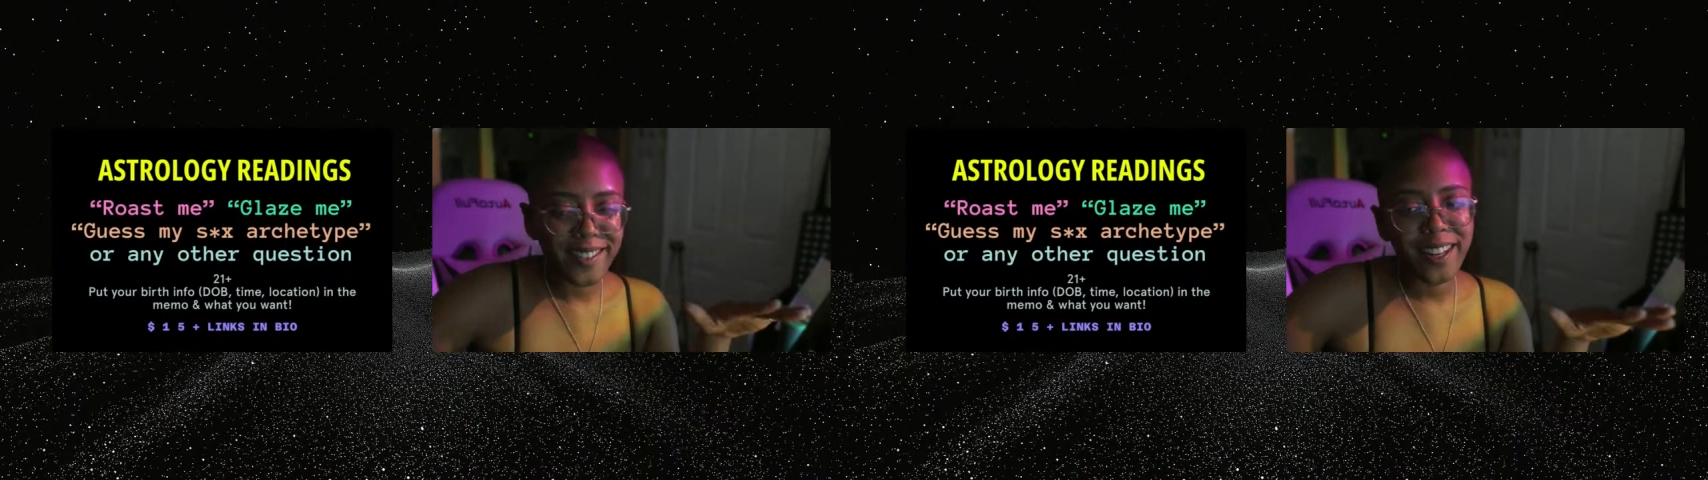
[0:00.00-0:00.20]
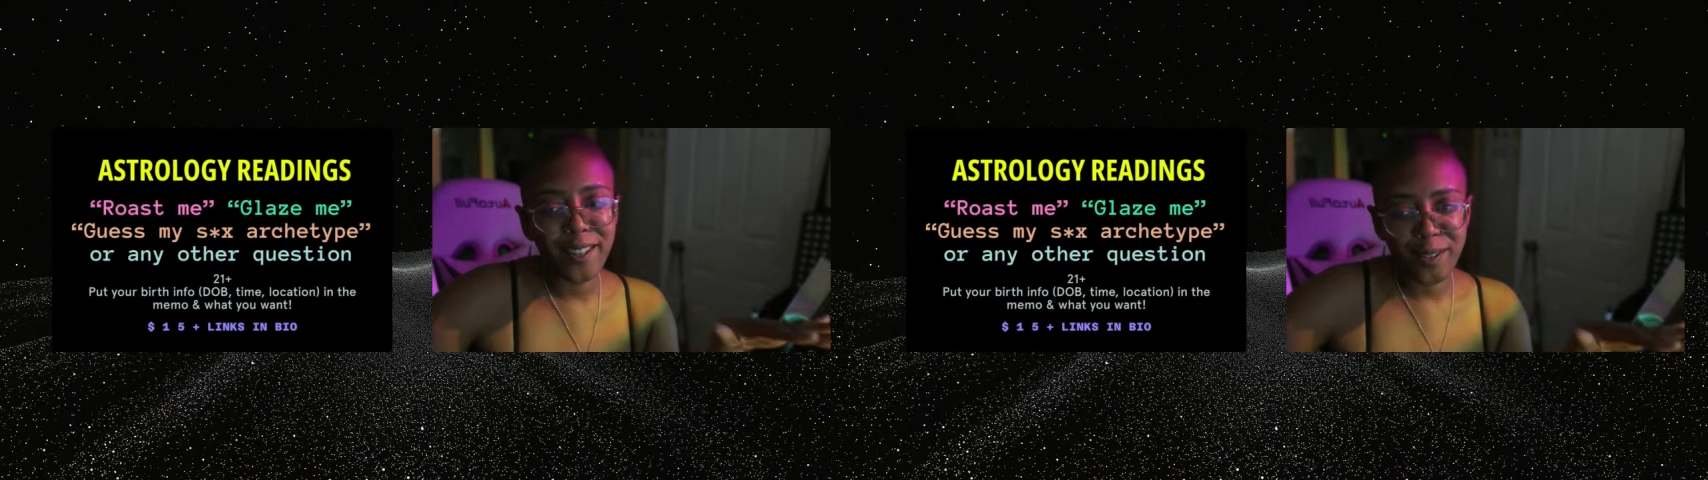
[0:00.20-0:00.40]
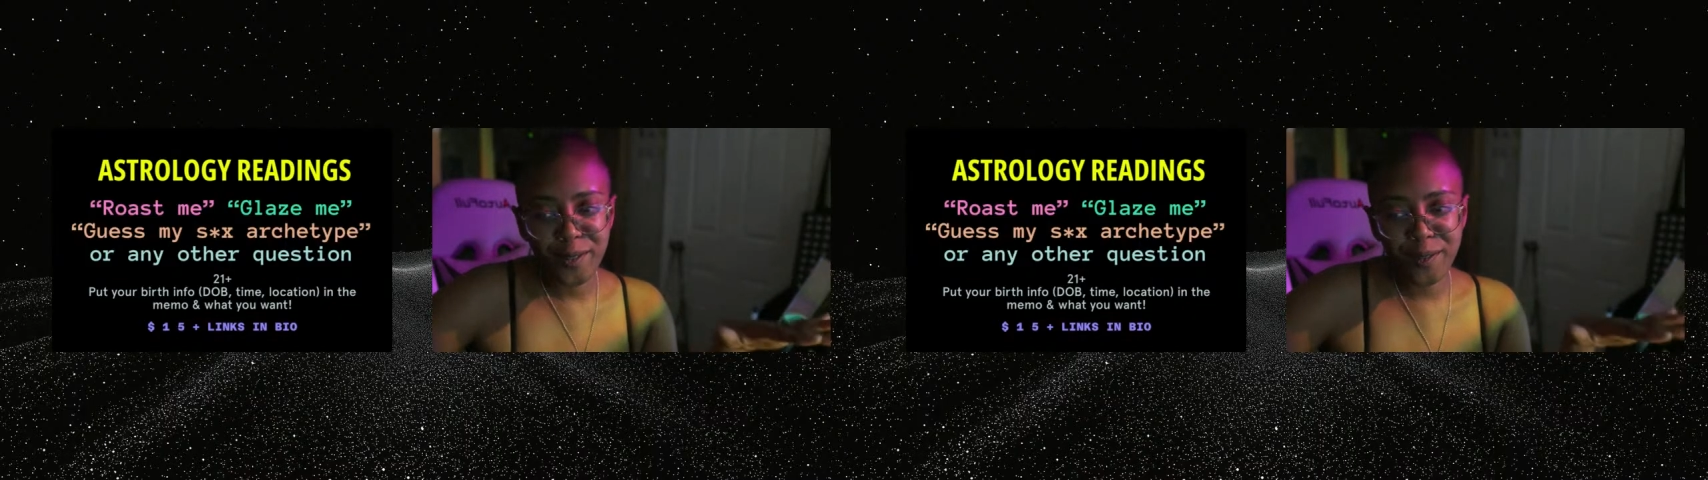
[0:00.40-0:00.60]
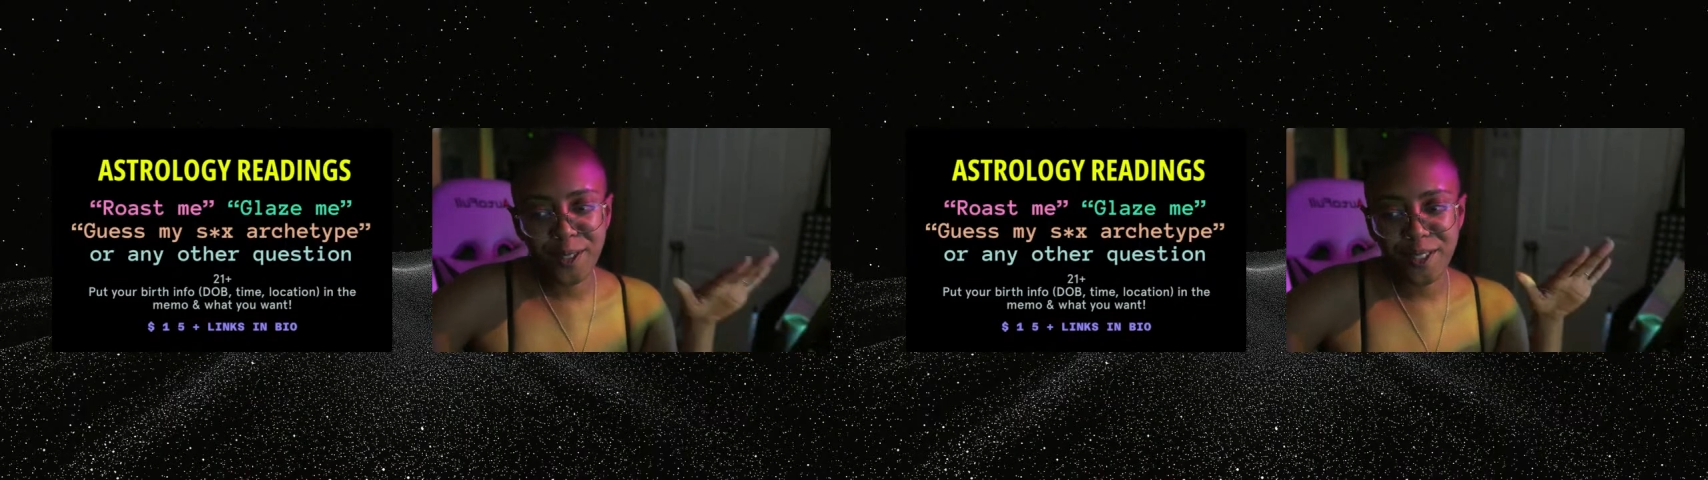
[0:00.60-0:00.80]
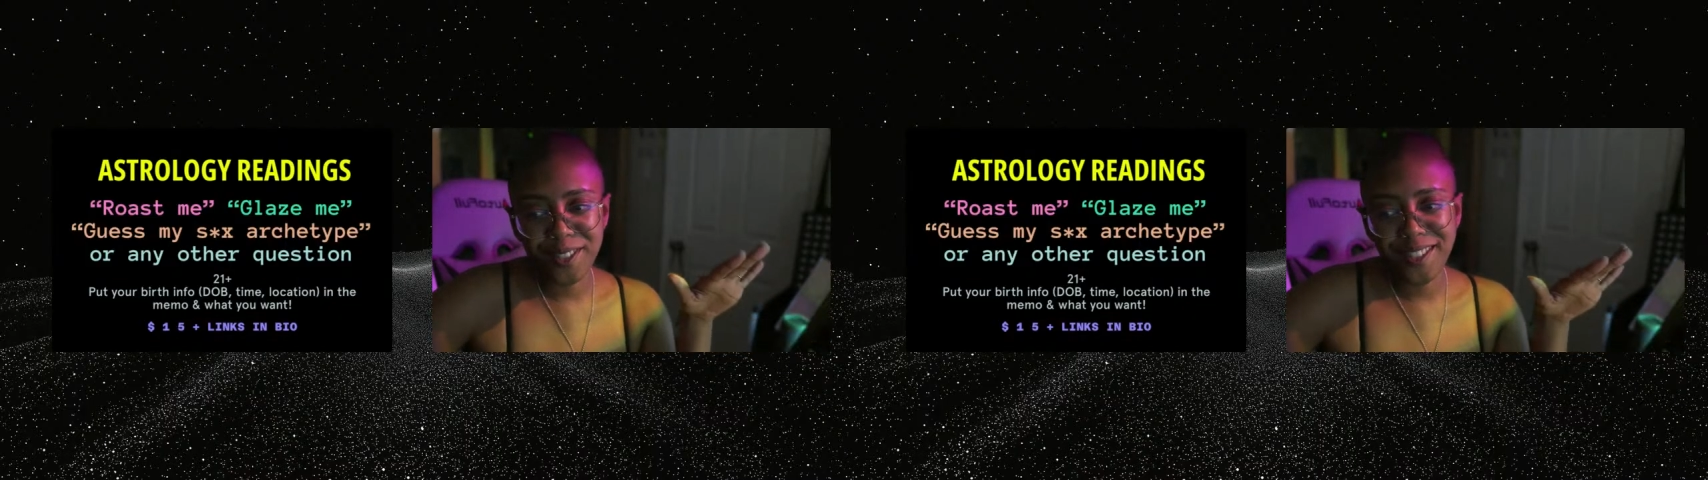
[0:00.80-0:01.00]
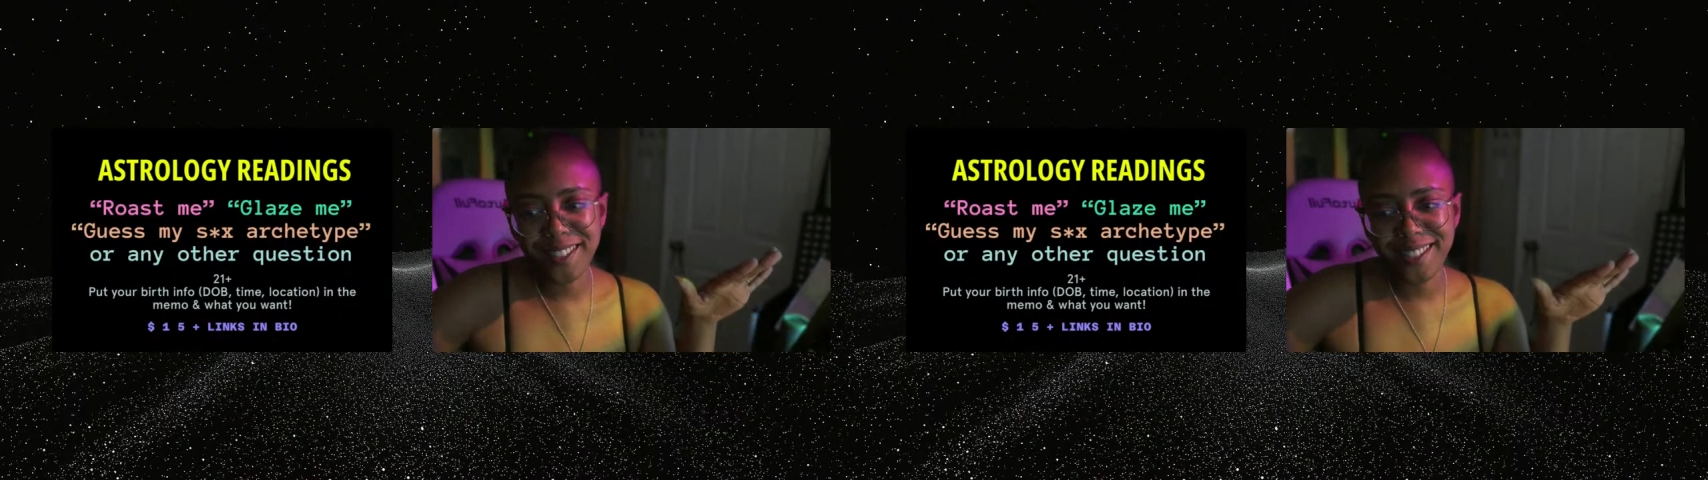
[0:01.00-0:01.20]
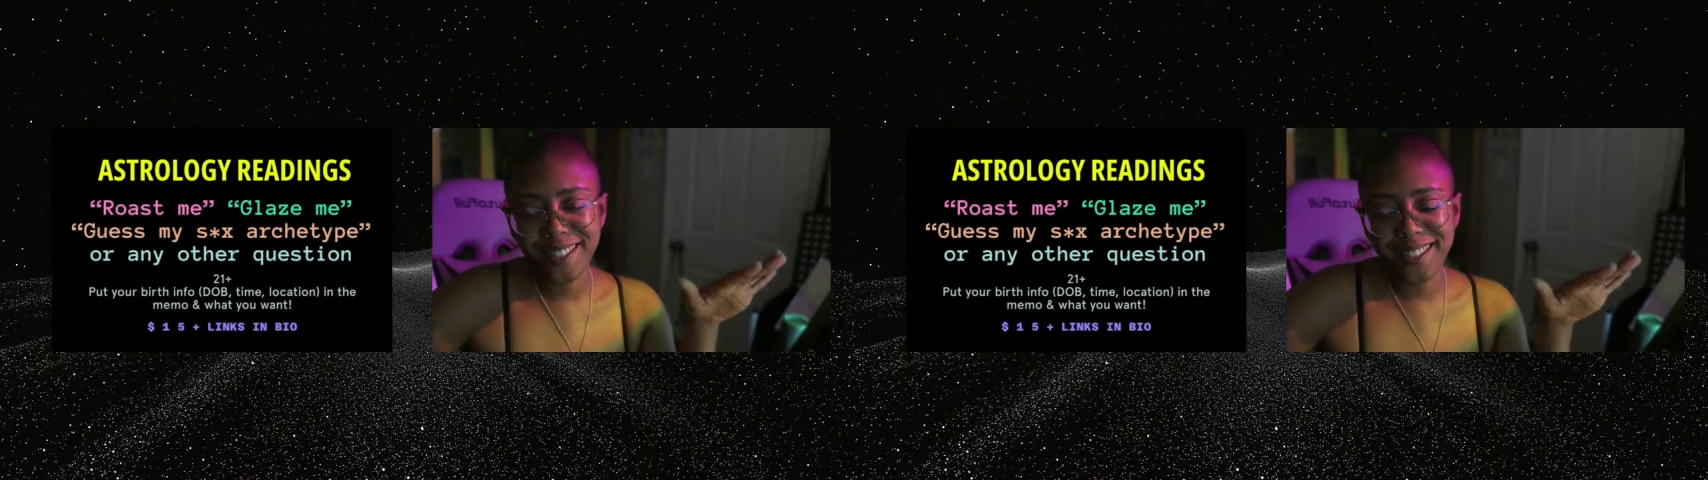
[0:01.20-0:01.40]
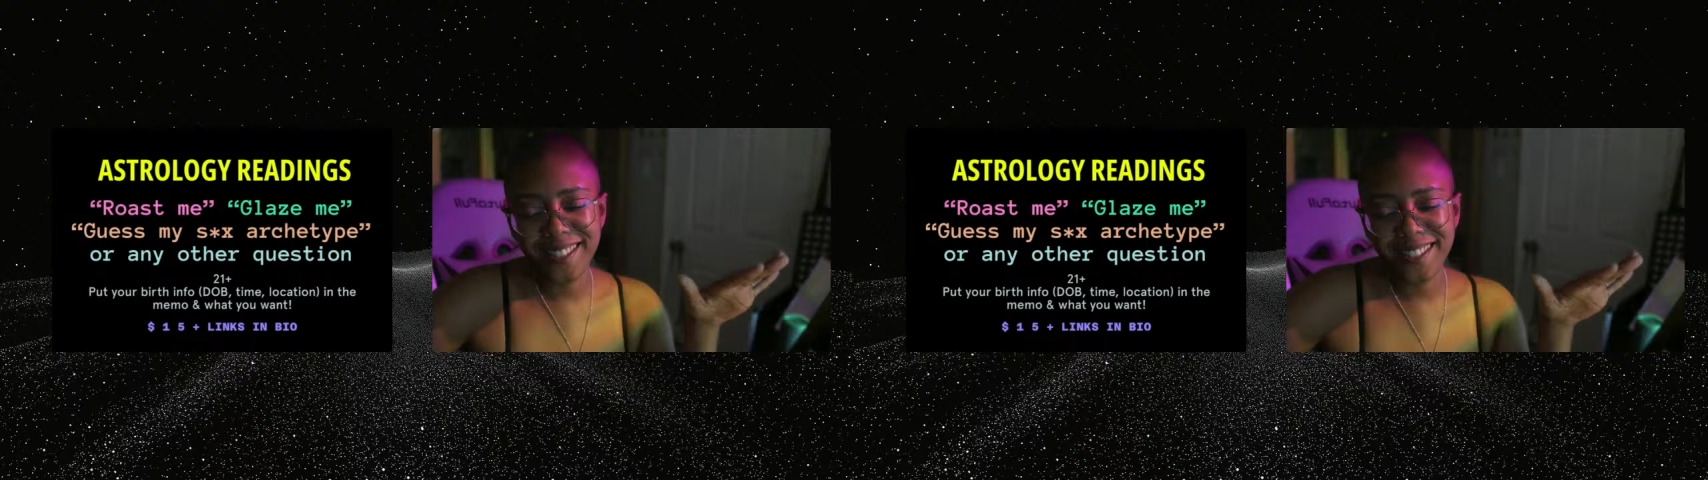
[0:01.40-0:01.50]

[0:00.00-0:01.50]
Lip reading: ain't no rules.